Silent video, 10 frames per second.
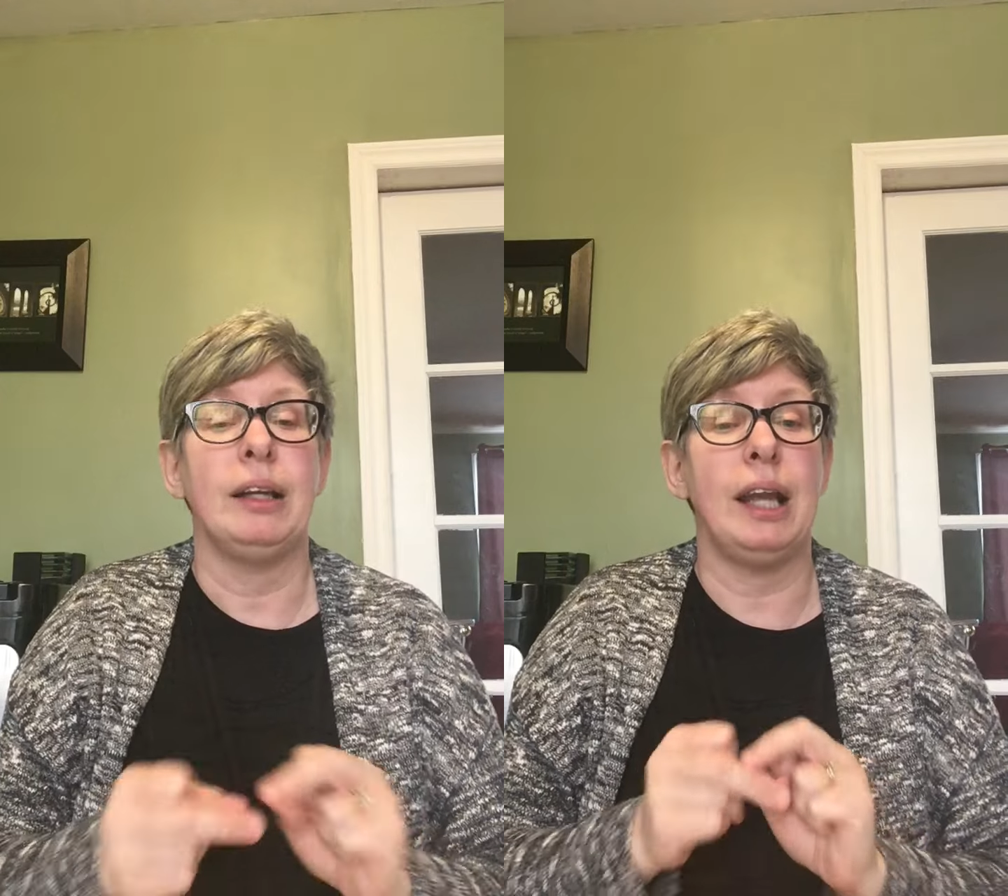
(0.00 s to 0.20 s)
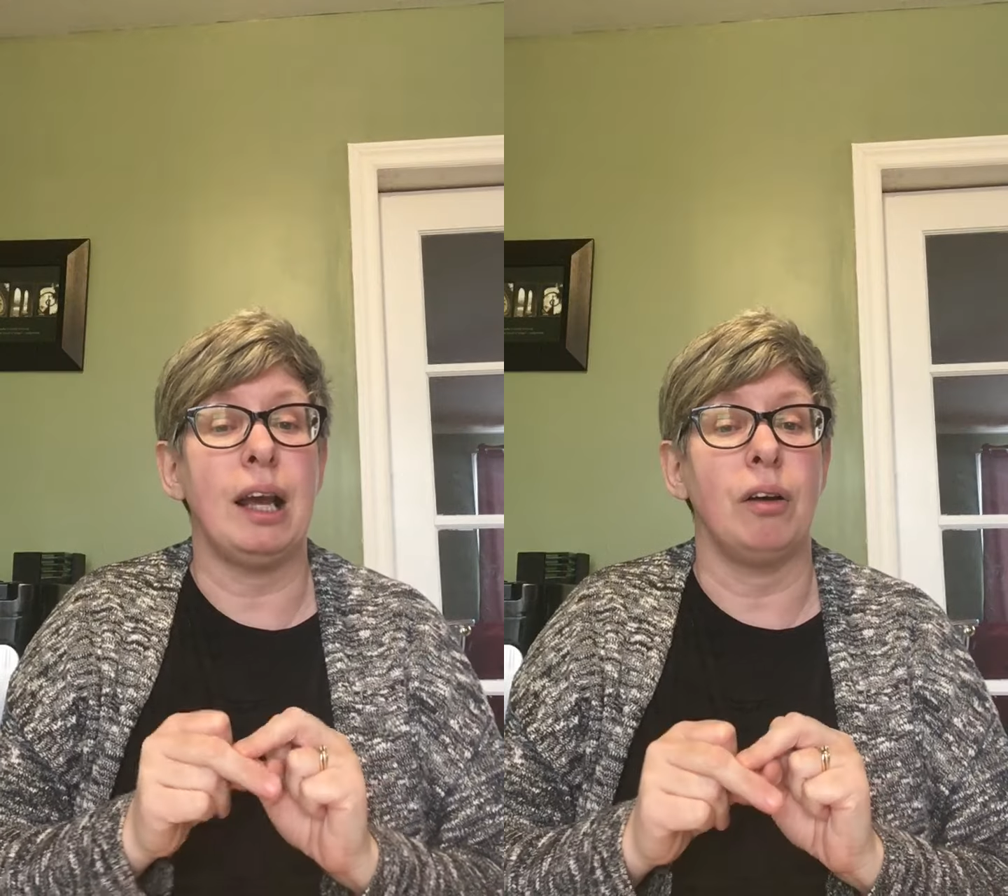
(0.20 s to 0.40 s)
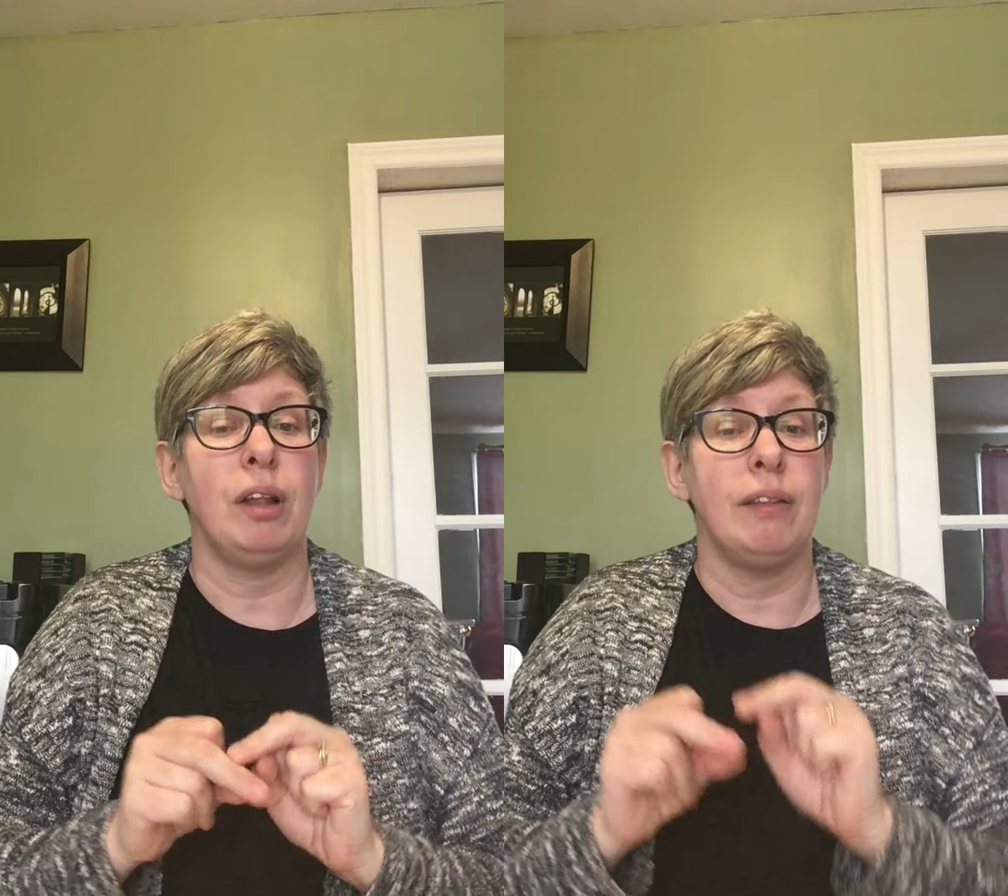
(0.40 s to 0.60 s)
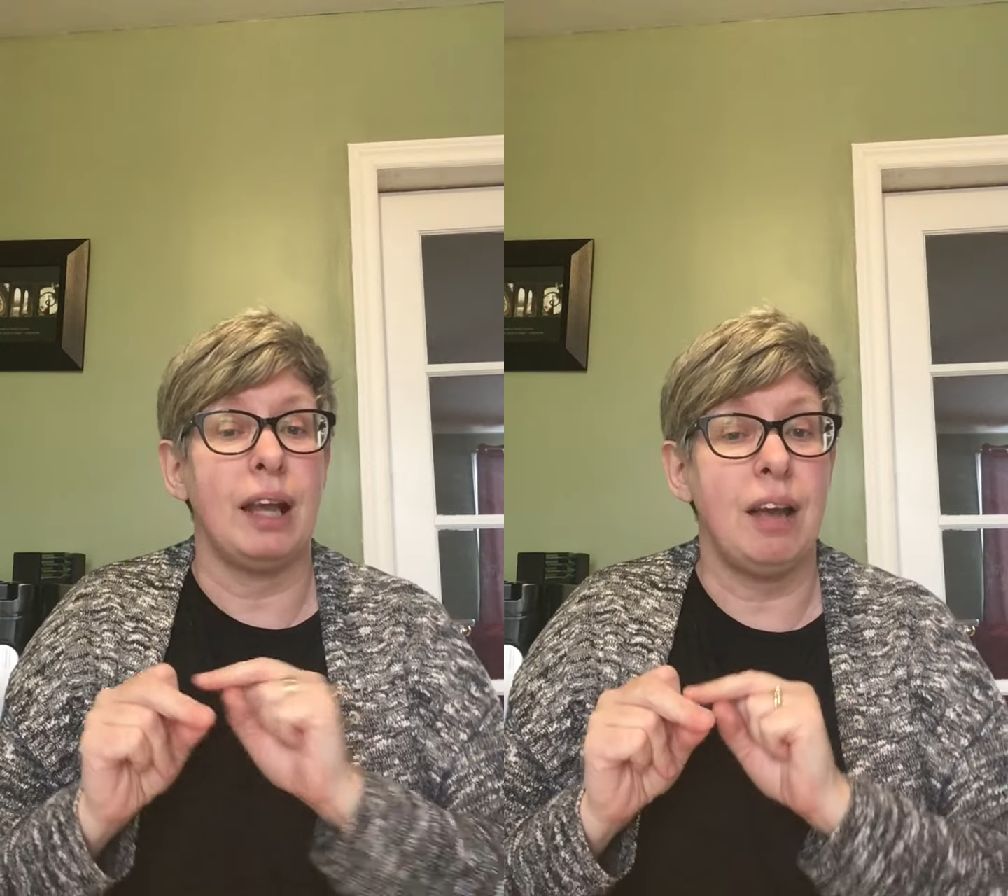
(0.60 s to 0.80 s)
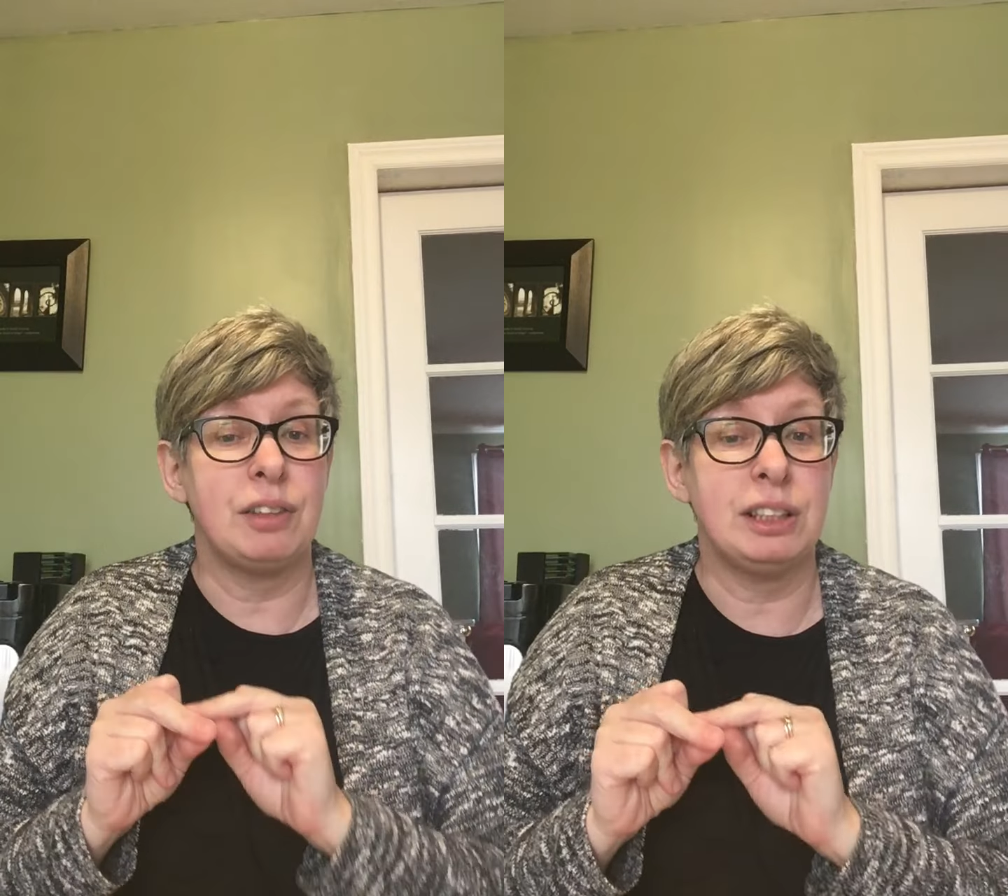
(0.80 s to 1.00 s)
Now,
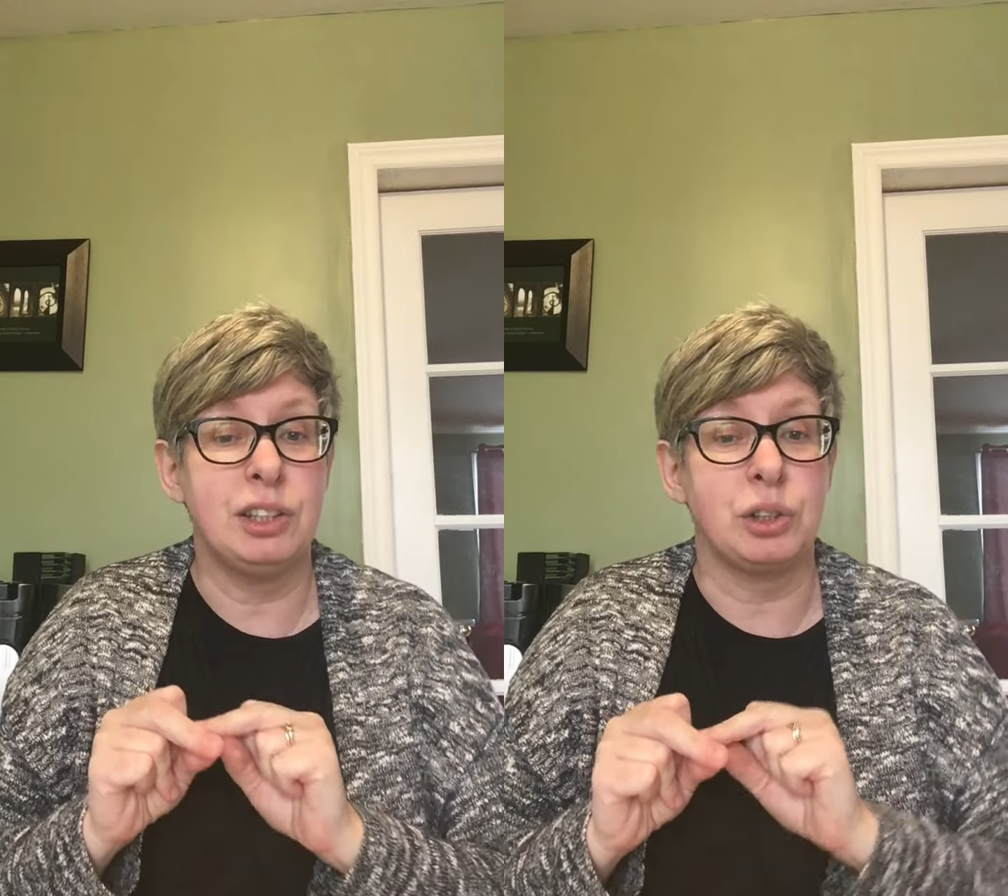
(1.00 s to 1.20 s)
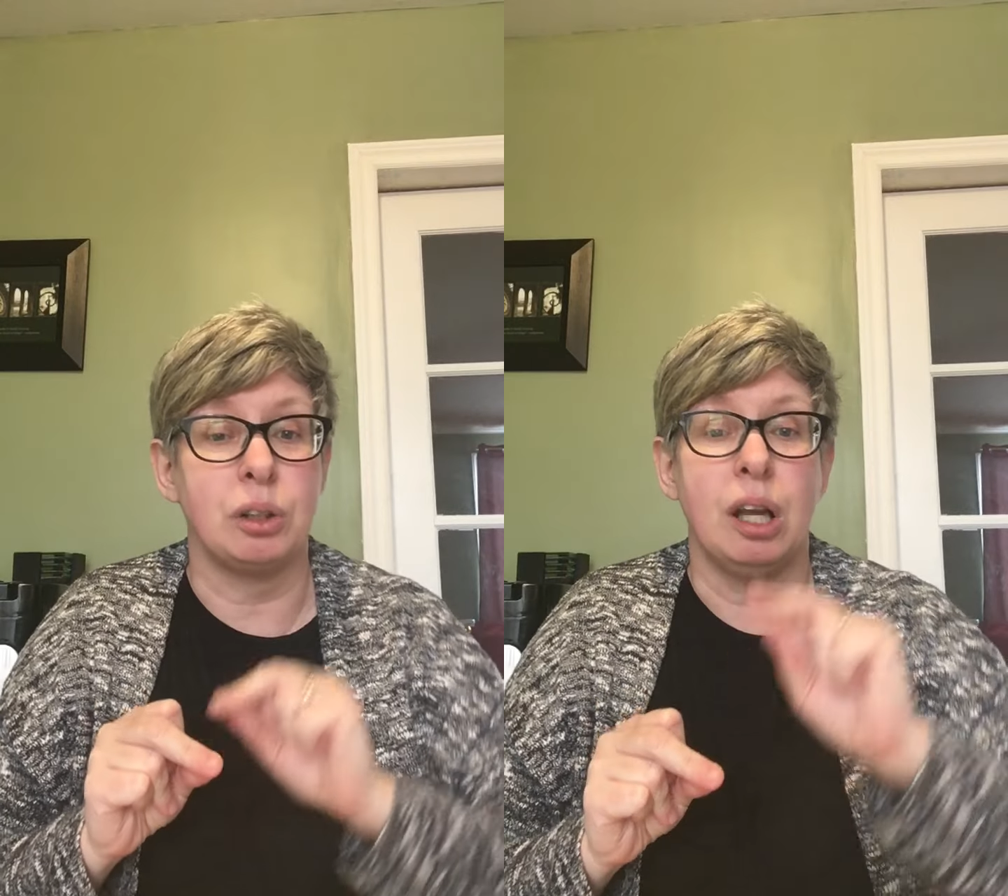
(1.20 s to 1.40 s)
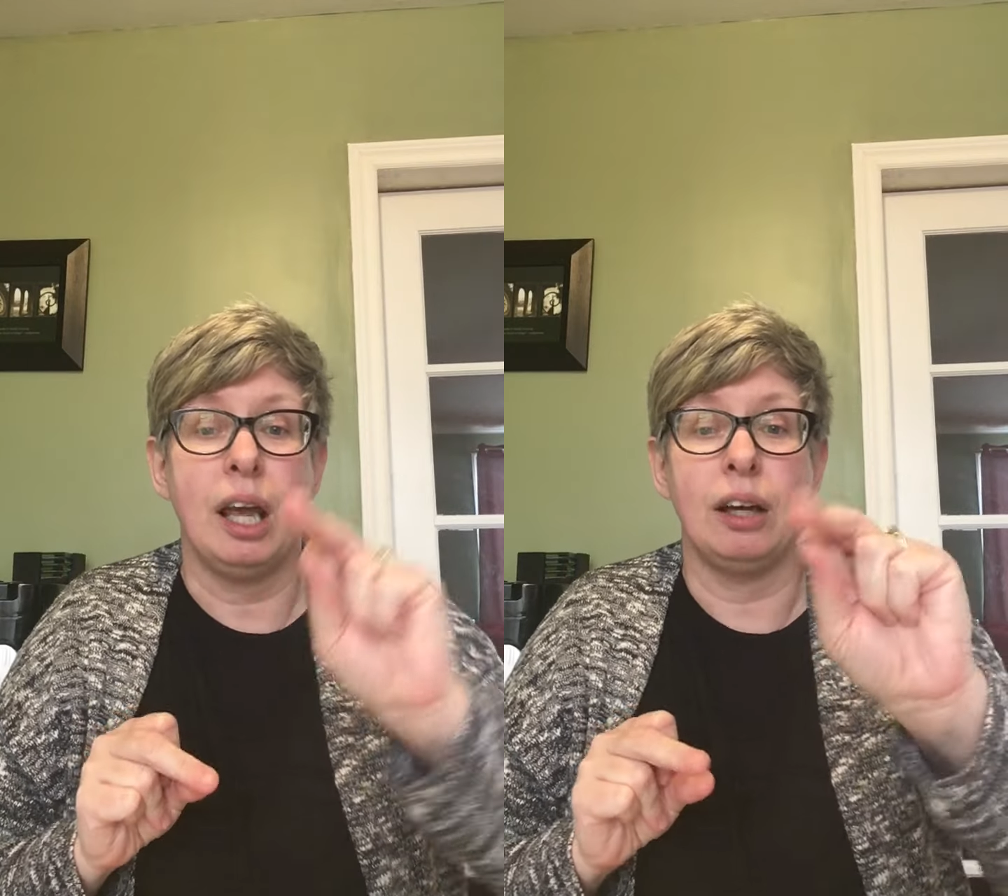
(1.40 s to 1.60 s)
they have a sister,